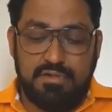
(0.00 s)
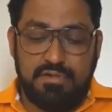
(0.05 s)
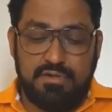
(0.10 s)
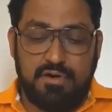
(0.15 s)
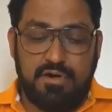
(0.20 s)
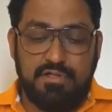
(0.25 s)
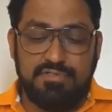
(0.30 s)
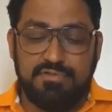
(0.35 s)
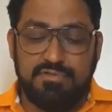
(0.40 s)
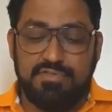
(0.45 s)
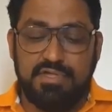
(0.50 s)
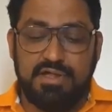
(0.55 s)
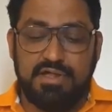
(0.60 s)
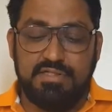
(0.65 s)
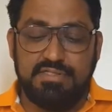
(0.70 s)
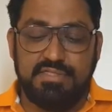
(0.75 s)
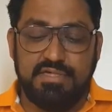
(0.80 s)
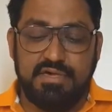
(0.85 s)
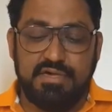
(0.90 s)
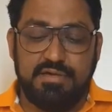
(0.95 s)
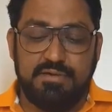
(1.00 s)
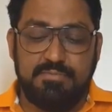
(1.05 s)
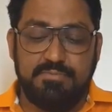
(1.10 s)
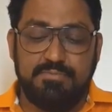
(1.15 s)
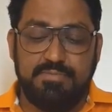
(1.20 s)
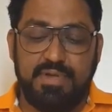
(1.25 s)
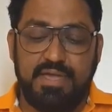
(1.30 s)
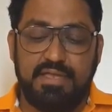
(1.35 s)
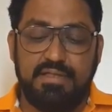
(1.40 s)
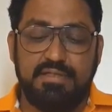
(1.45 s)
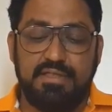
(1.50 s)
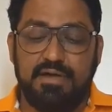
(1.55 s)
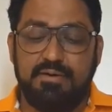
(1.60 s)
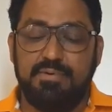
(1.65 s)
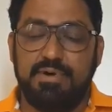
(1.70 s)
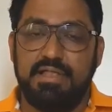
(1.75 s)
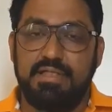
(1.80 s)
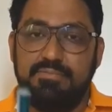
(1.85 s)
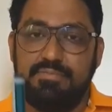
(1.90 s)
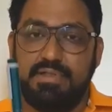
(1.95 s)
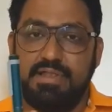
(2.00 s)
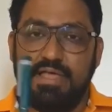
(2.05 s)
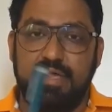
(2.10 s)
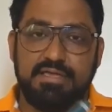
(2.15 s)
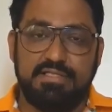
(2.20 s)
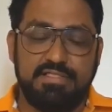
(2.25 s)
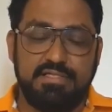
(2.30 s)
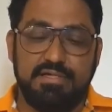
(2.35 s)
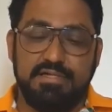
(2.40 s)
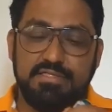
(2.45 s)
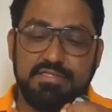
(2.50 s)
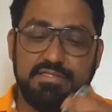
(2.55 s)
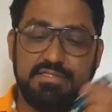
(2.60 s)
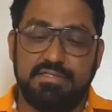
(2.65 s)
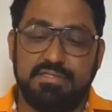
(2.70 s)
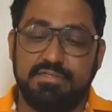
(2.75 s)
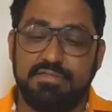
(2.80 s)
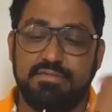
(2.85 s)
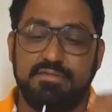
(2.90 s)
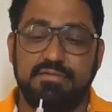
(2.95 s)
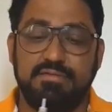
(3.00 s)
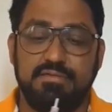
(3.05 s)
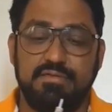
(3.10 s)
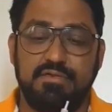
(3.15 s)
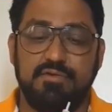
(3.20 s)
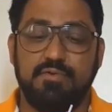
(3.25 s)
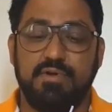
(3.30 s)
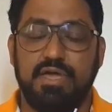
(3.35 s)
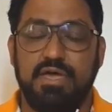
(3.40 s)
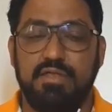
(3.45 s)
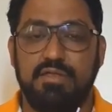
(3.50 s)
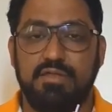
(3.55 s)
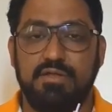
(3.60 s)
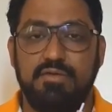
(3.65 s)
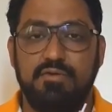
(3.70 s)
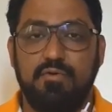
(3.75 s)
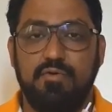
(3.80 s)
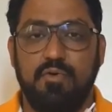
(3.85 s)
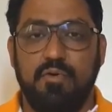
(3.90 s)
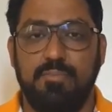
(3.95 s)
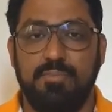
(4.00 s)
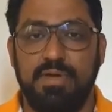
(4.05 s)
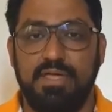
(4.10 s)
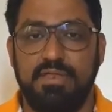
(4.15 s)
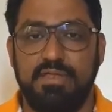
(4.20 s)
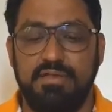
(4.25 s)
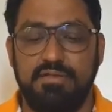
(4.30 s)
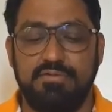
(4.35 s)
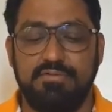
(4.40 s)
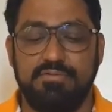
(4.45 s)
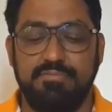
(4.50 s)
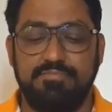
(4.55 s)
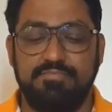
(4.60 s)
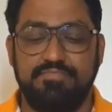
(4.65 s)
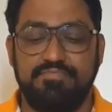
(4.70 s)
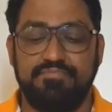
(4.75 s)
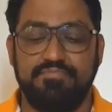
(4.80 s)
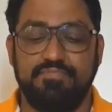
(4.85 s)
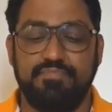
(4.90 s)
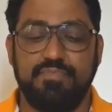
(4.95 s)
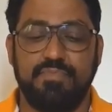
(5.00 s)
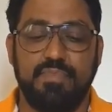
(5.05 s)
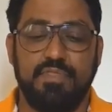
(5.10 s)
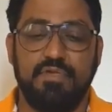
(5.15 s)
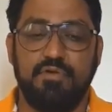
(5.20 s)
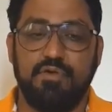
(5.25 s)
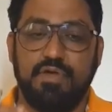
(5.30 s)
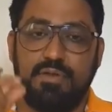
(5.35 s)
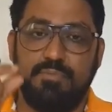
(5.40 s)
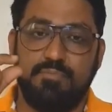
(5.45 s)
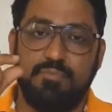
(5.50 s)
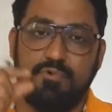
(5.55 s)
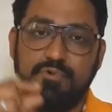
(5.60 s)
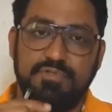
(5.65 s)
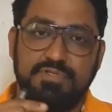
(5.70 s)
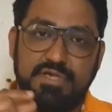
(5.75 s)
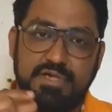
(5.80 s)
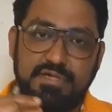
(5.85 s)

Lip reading: Also there is a pen available like this. You can open it. You can put the